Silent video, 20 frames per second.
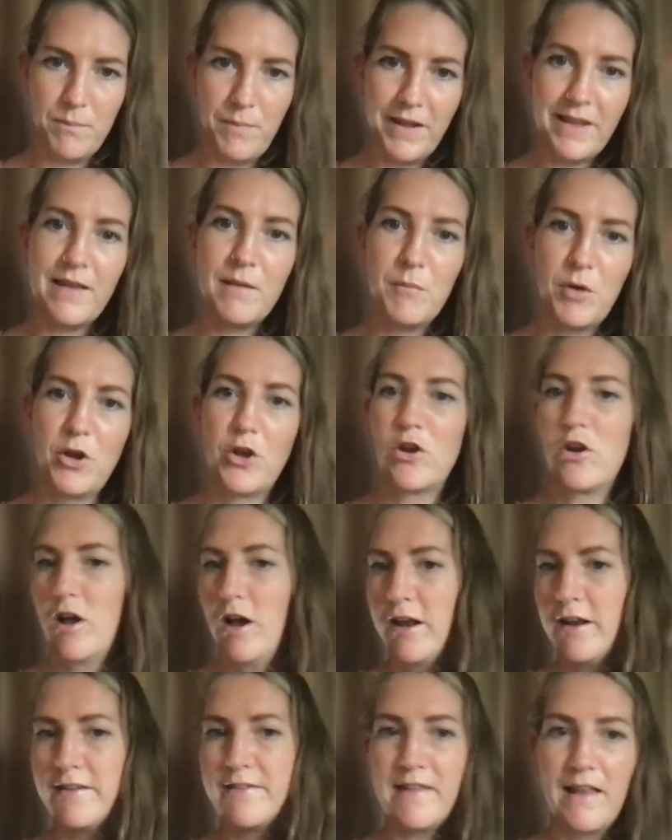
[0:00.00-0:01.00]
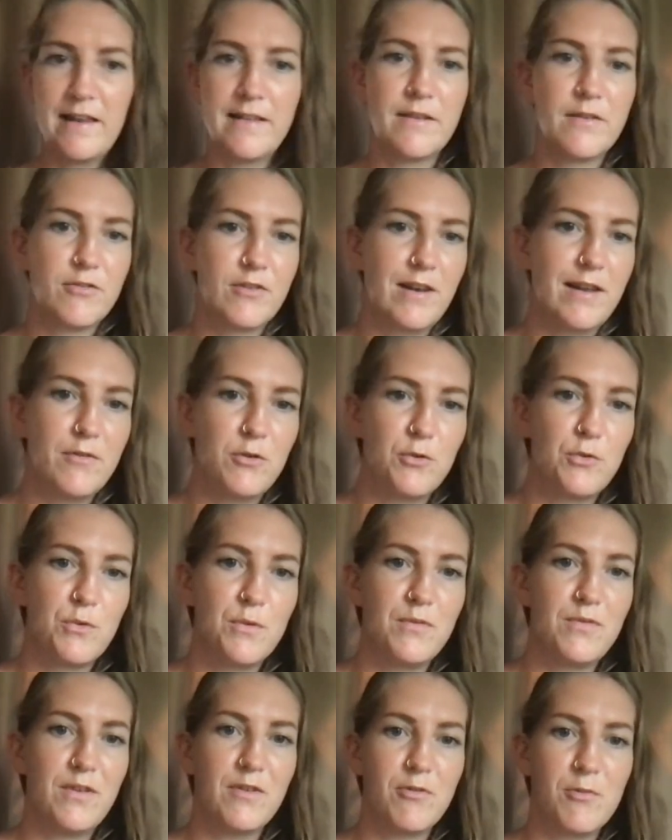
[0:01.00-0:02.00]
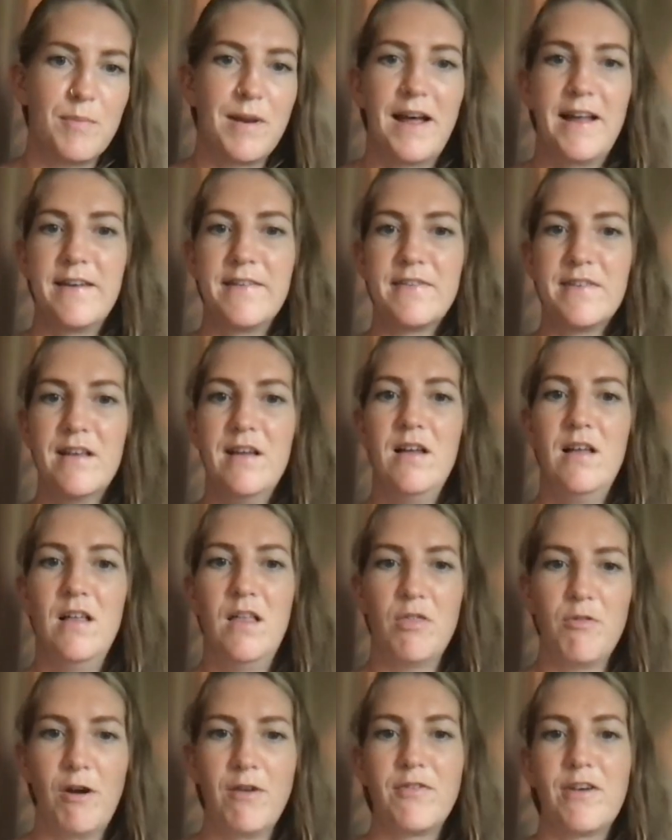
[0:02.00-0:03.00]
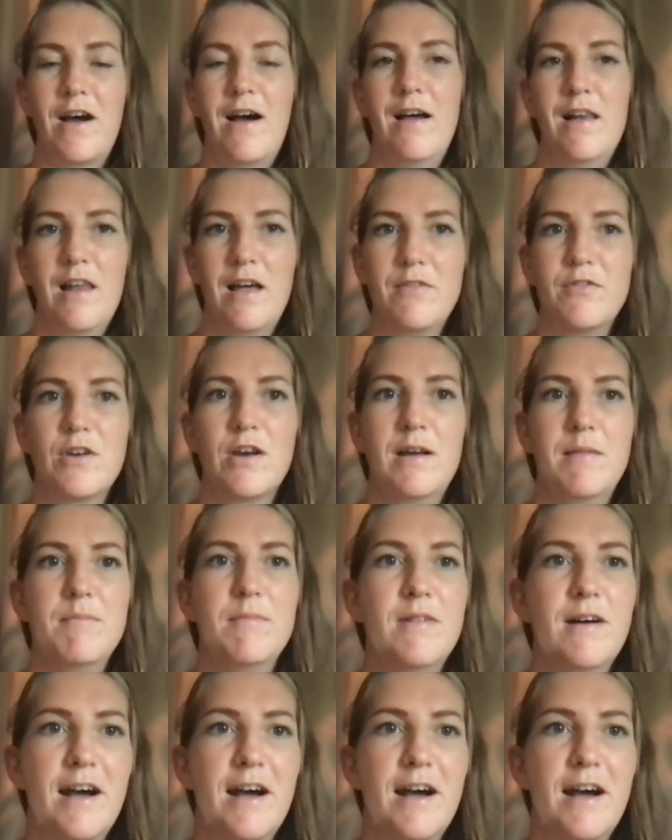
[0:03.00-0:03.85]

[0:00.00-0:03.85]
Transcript: making money online and selling different levels with different plans, 5K lifetime.